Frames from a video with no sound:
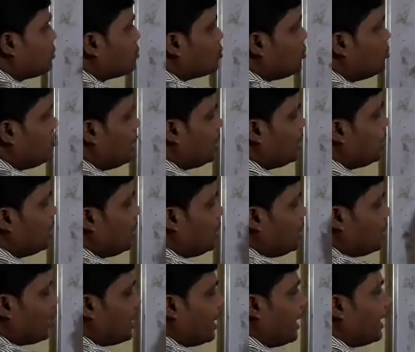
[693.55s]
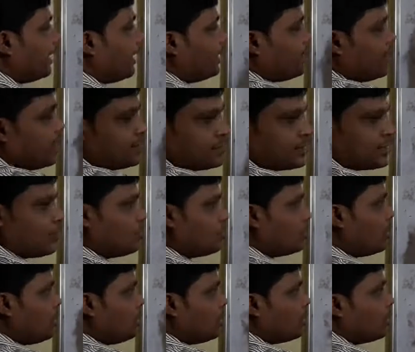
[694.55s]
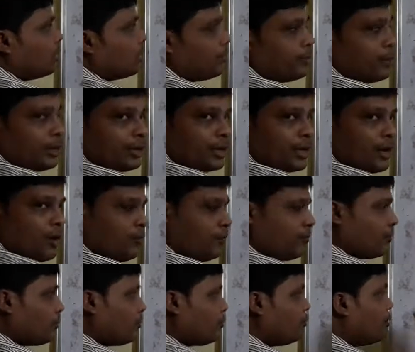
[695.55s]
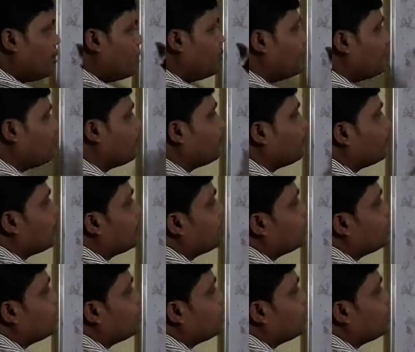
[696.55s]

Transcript: So it will again execute the body of for loop.